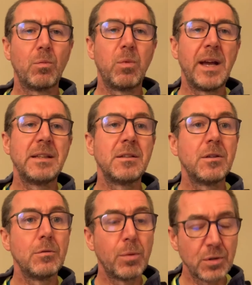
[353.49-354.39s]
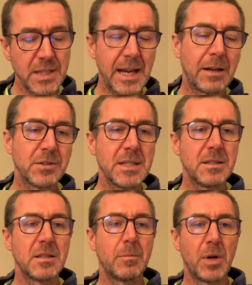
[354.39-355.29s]
when you put it out
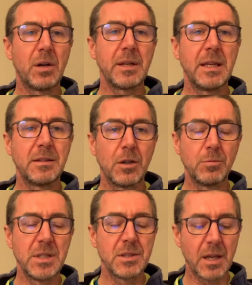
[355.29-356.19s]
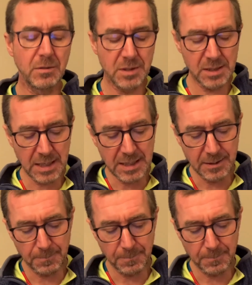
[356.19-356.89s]
into the market nobody's going to need.